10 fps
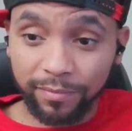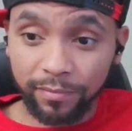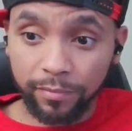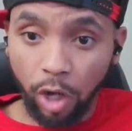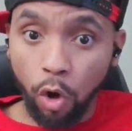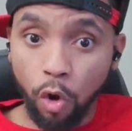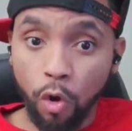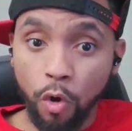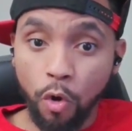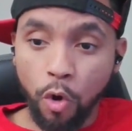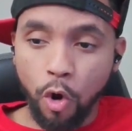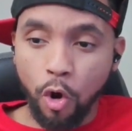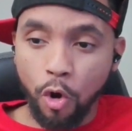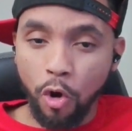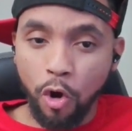
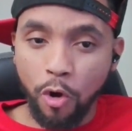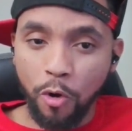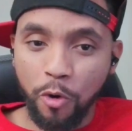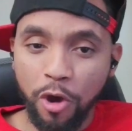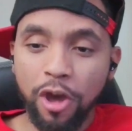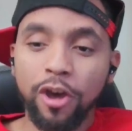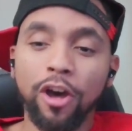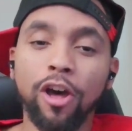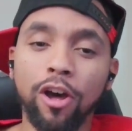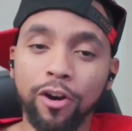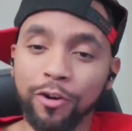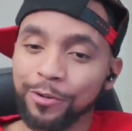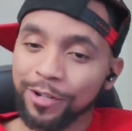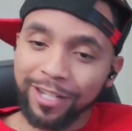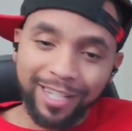Oh,
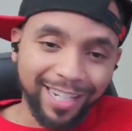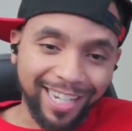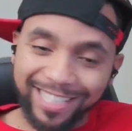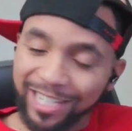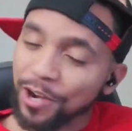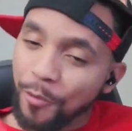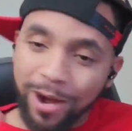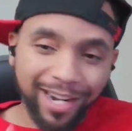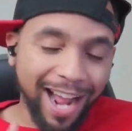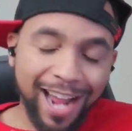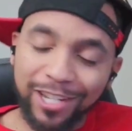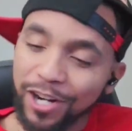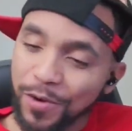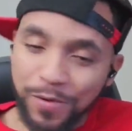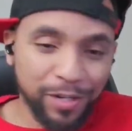that's still one guy you
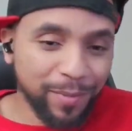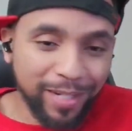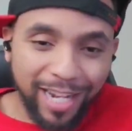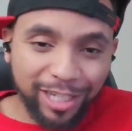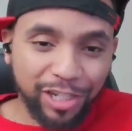don't want to be next to.